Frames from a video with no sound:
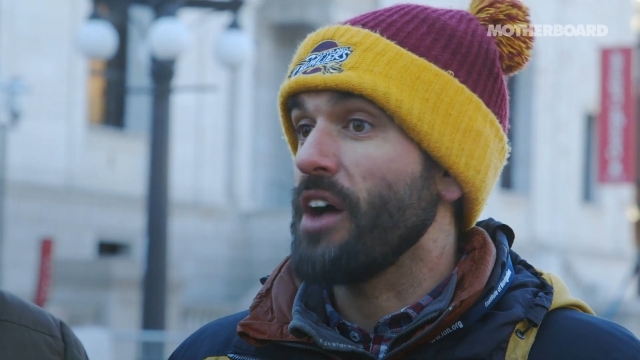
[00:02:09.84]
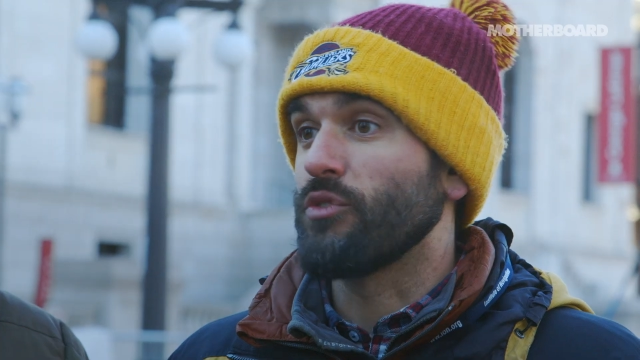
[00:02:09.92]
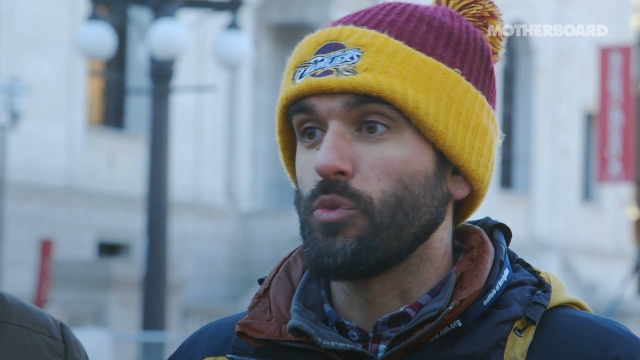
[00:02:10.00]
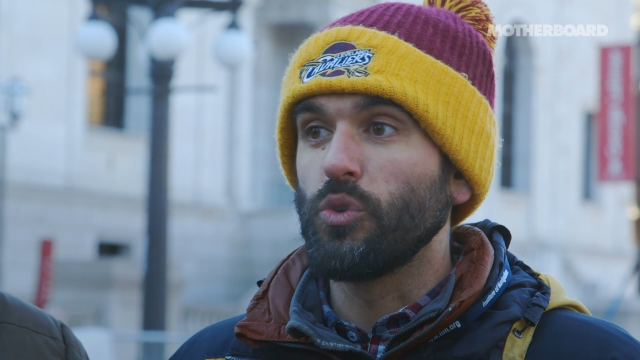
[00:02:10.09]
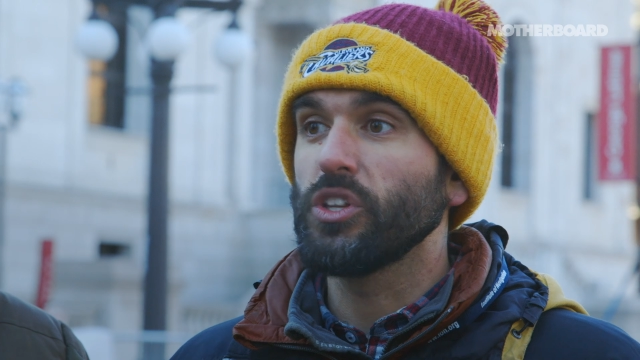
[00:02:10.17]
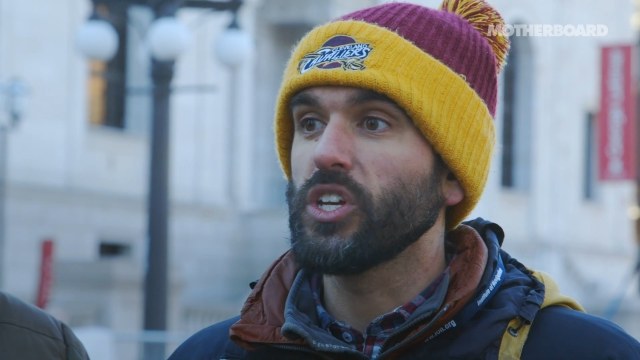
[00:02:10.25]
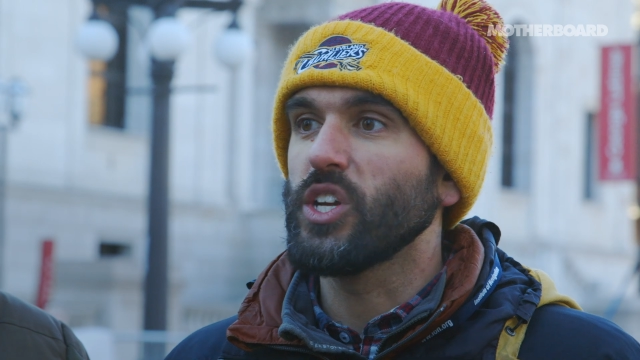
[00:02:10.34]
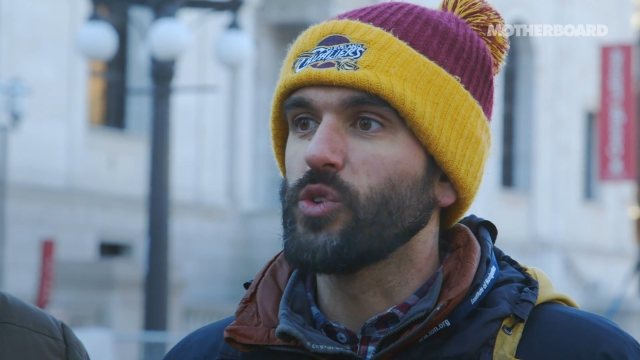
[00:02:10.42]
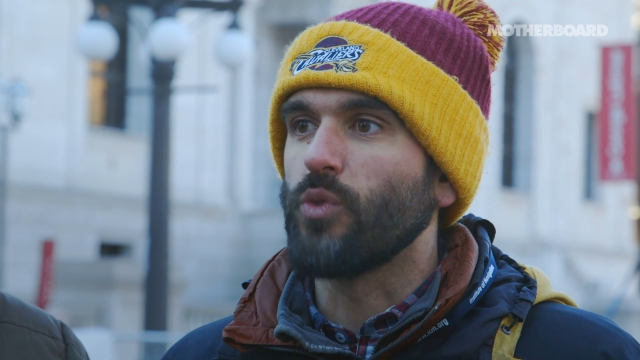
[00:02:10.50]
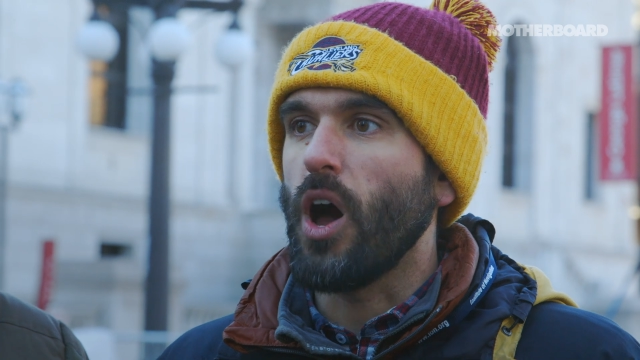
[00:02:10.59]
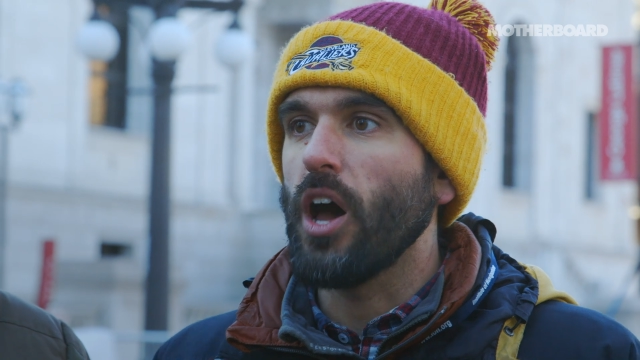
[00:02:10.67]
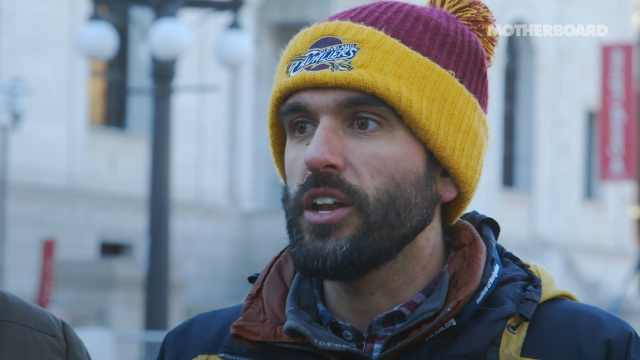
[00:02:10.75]
have a really
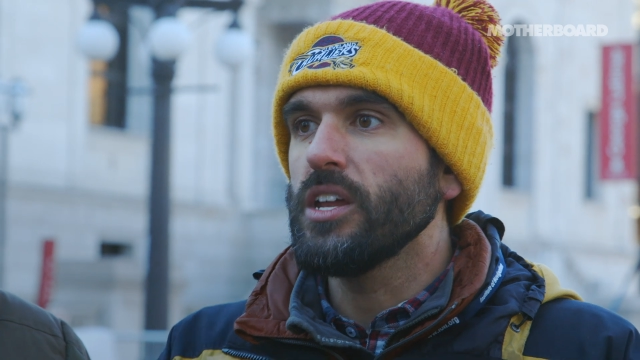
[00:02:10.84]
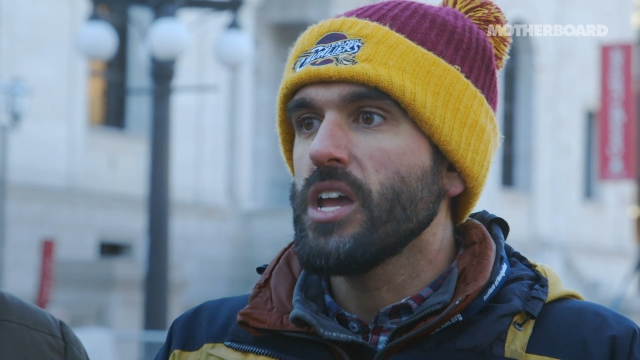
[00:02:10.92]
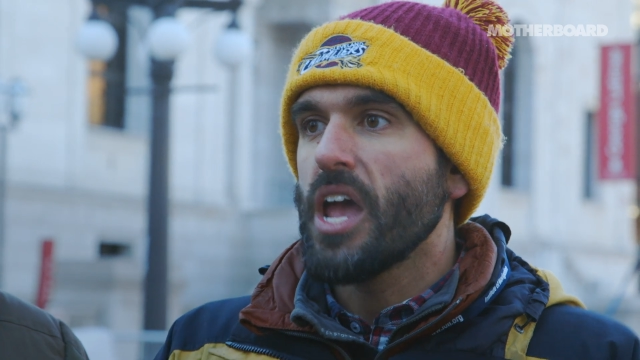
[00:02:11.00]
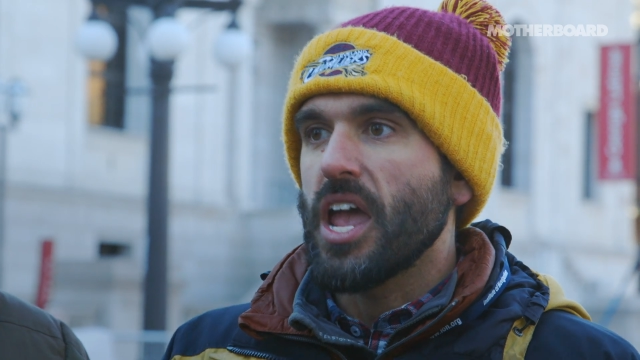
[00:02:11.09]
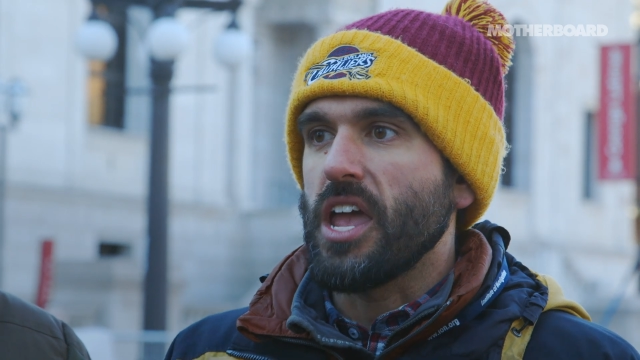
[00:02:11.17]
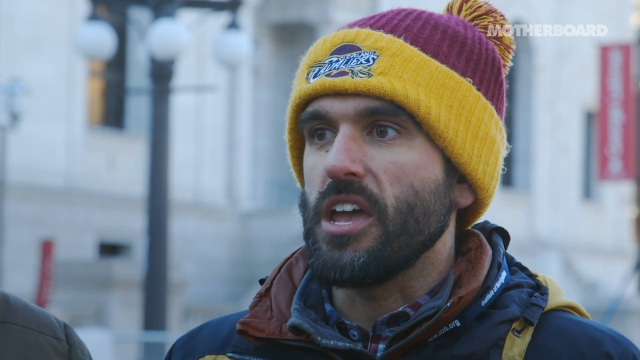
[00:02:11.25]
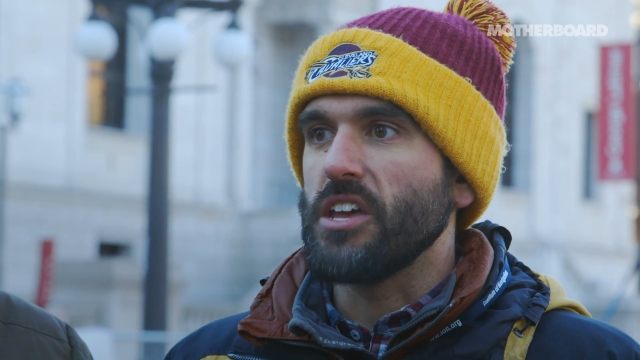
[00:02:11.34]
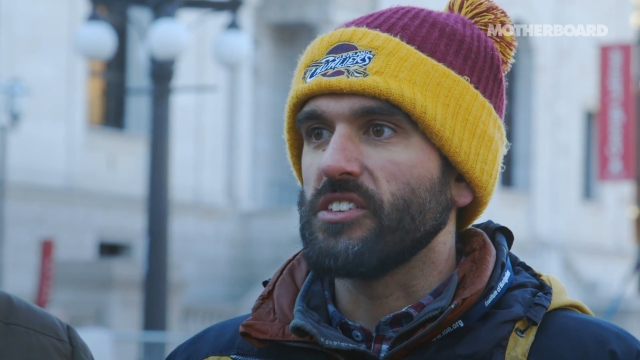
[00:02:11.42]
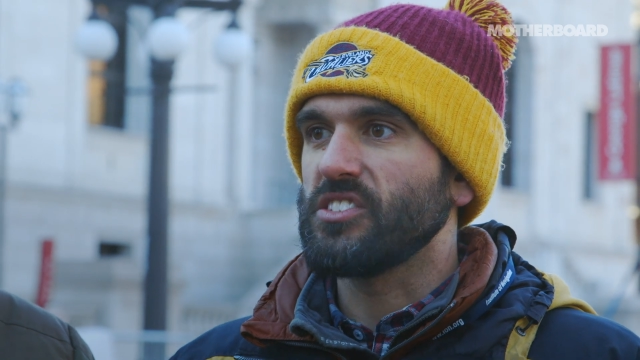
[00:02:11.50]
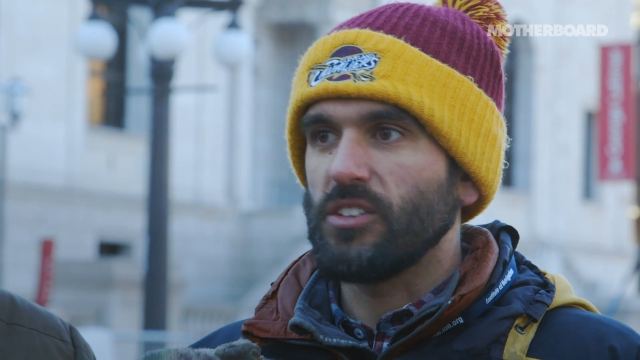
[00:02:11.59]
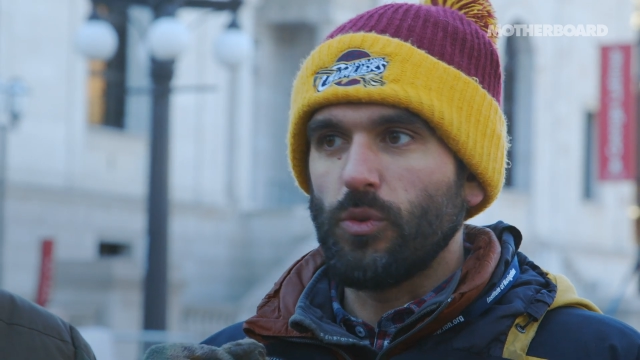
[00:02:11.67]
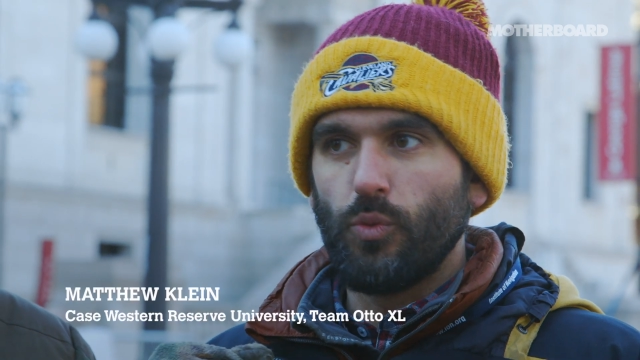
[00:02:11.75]
good run
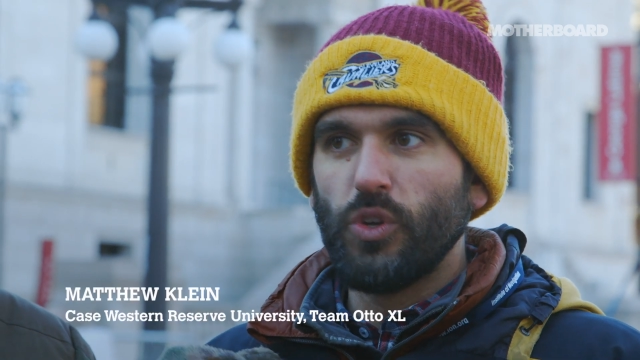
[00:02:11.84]
is